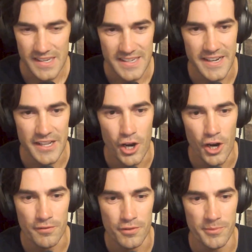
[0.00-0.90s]
getting
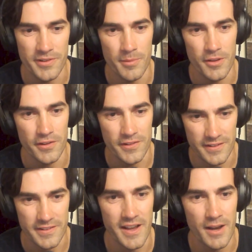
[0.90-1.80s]
home from some of those
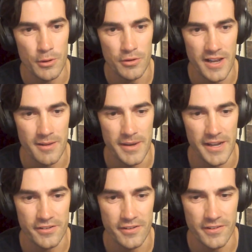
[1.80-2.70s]
Qatar World Cup
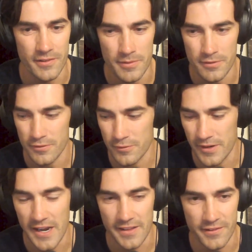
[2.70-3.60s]
matches
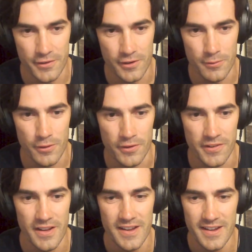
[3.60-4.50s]
regarding the
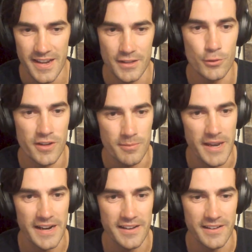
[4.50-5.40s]
Socceroos and looking
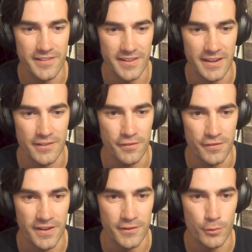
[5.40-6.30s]
back at scenes of
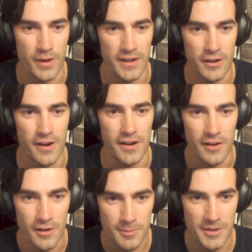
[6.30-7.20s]
Fed Square going,
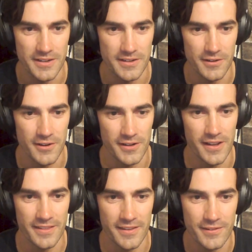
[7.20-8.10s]
oh my God,
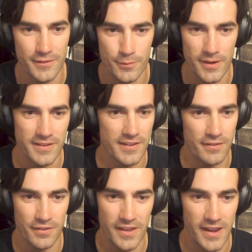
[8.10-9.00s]
like there's
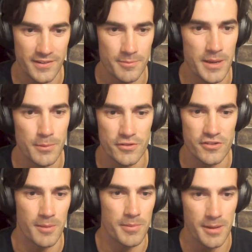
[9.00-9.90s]
20,000 people
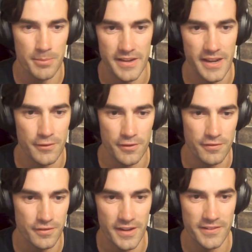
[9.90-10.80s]
jumping up and down, throwing
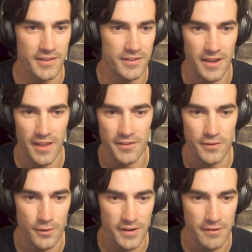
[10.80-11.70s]
flares at each other,
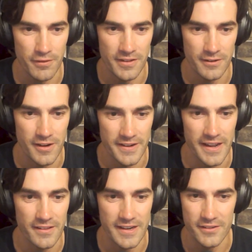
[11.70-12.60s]
doing everything right
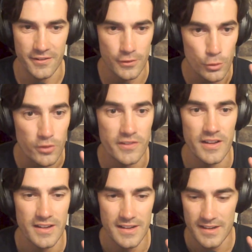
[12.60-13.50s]
now. Like it just looks
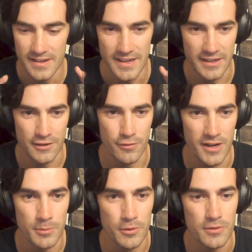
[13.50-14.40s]
mm.
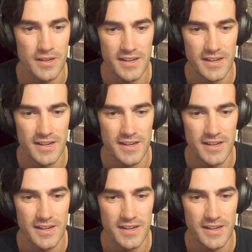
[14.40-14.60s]
incredible.